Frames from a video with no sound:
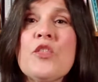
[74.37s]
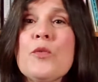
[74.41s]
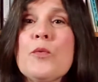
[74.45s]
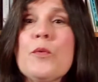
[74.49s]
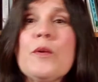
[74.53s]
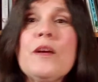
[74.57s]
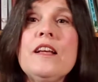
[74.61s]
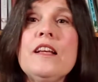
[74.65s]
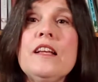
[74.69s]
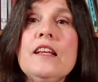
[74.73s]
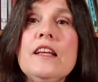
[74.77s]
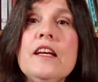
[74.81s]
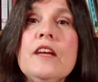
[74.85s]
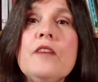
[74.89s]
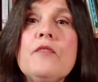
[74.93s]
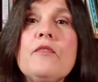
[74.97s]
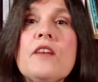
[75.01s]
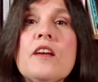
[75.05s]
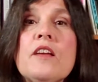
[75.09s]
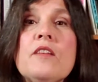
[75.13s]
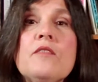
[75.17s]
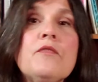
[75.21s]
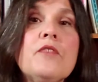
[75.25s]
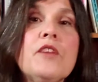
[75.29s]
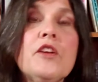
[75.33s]
3-leaf
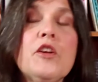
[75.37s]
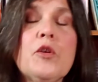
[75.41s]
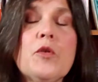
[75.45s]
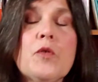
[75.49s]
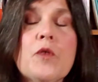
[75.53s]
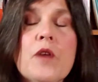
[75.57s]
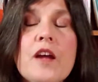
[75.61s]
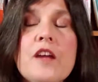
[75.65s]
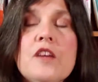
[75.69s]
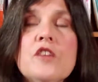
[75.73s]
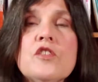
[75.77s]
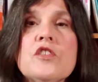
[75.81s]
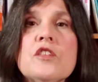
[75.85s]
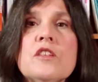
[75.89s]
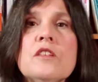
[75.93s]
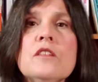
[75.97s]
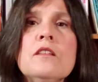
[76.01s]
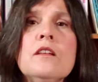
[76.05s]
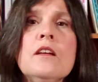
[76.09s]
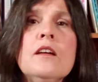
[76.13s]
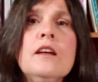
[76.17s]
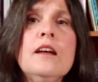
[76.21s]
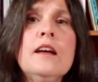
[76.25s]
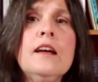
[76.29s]
configuration,